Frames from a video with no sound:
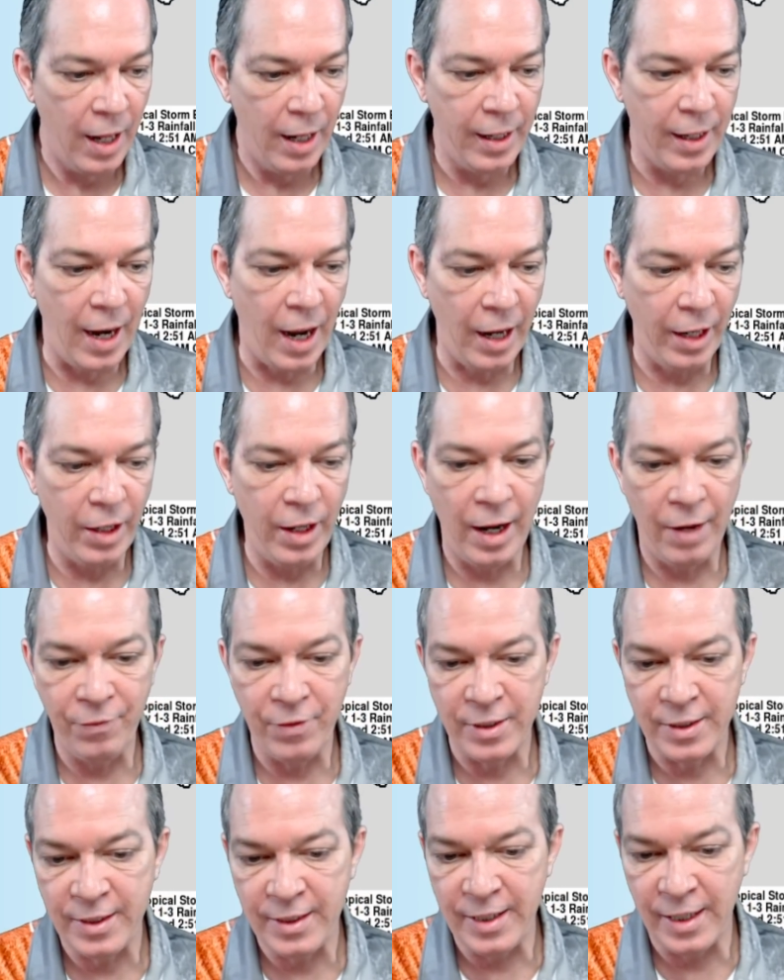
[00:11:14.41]
Now you have
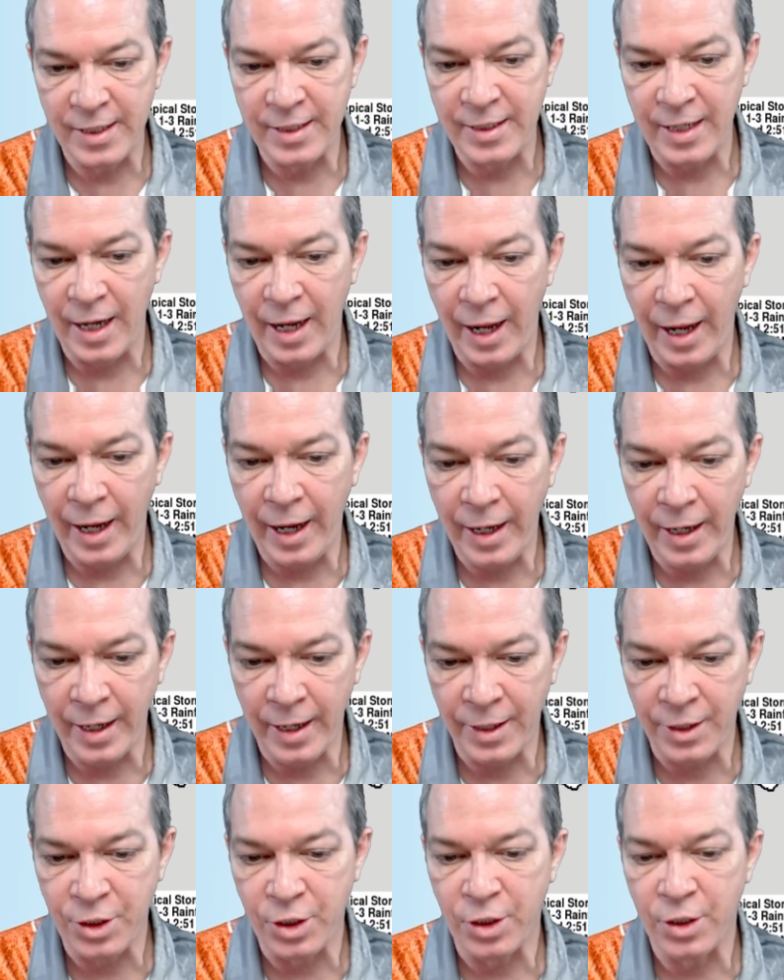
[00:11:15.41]
the 6 to 8
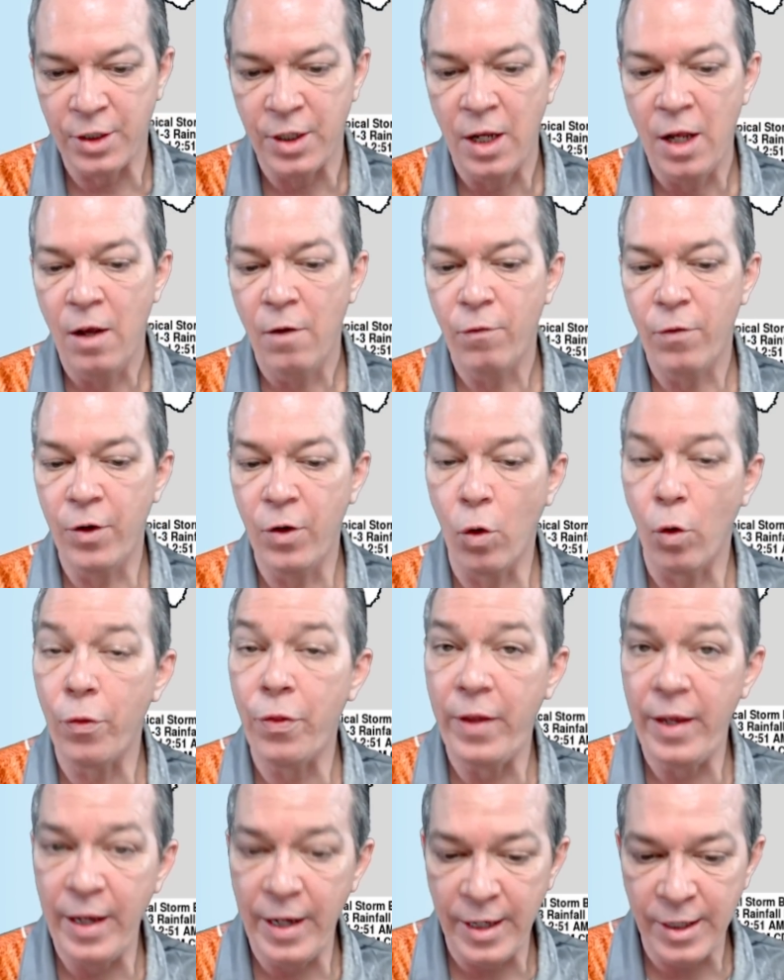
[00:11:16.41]
inches for
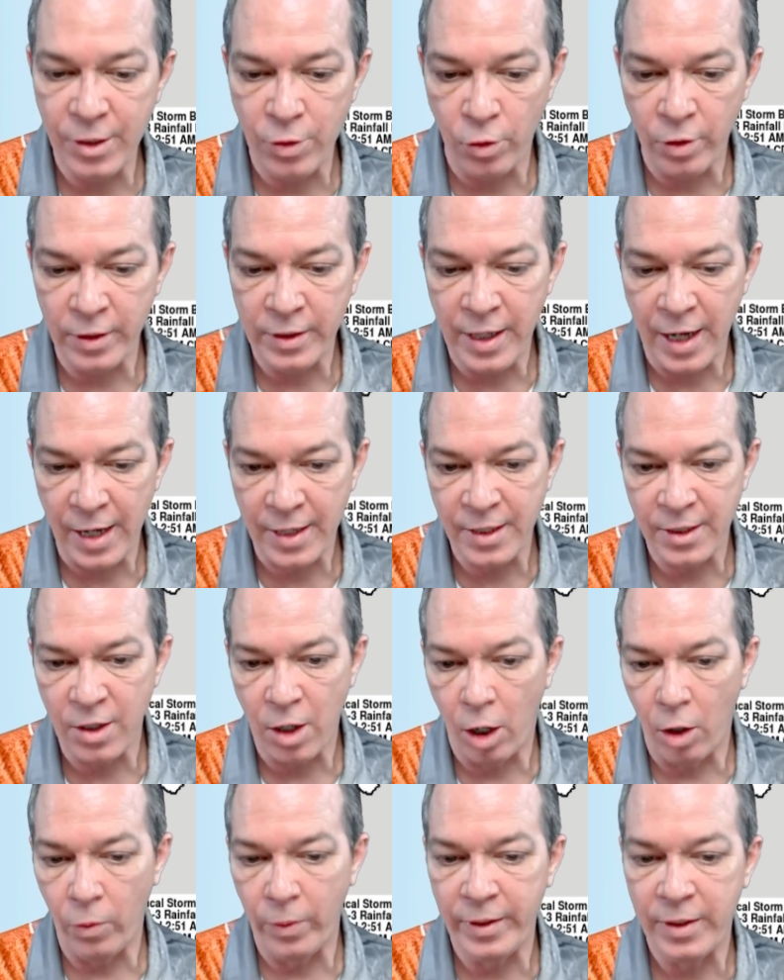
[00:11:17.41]
northeastern Texas,
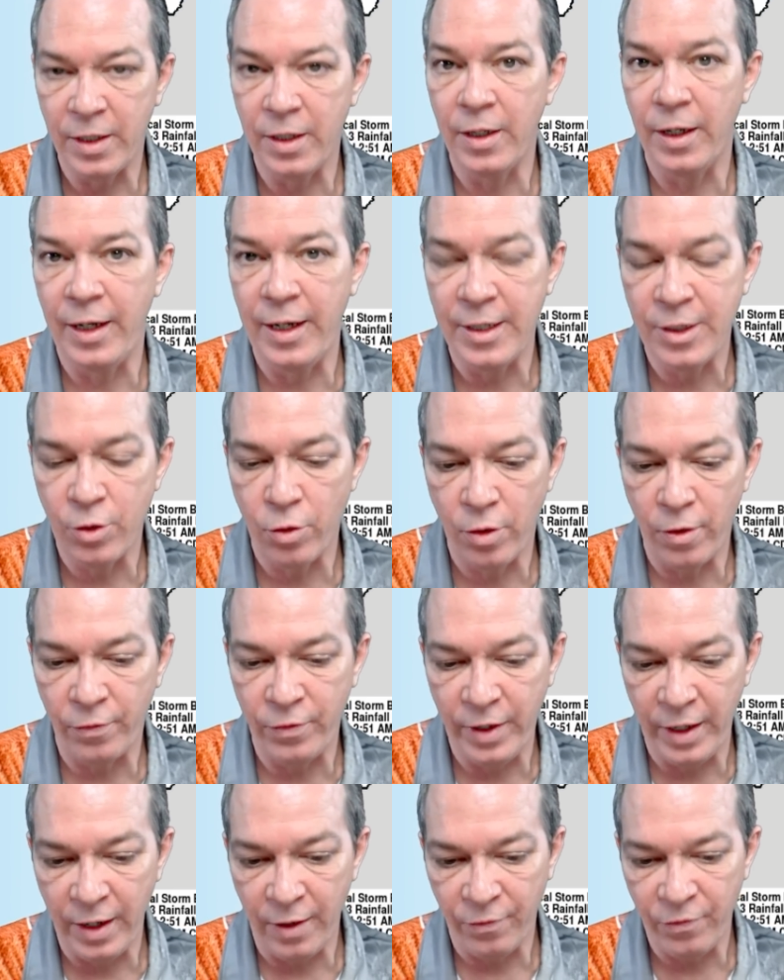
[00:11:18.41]
all the way to the eastern of
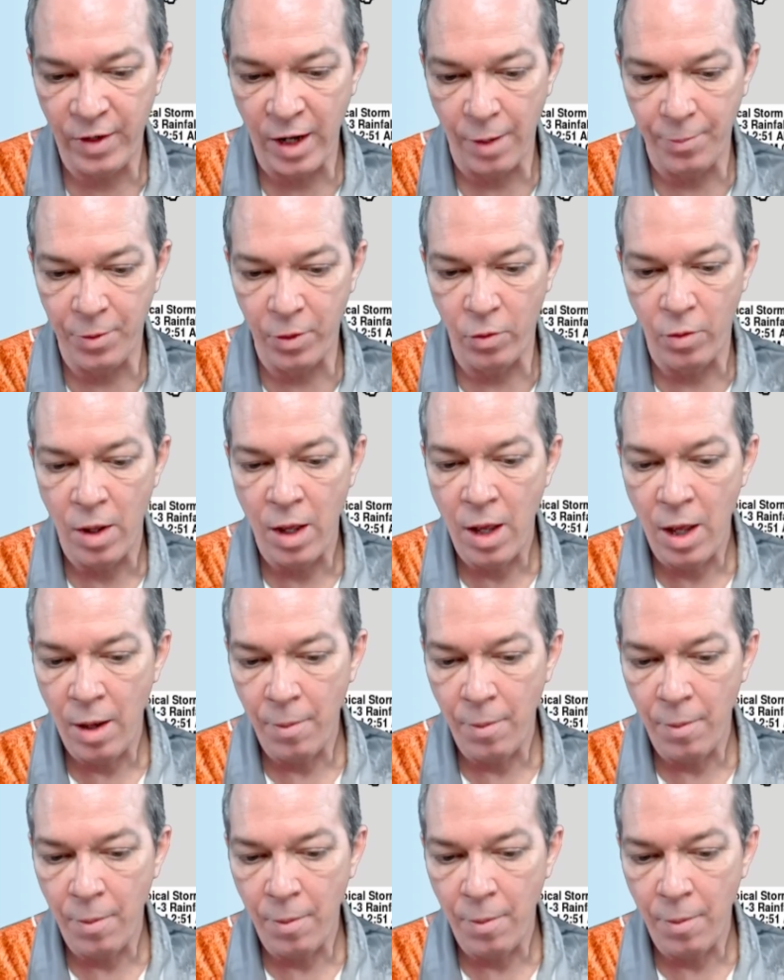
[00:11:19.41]
DFW.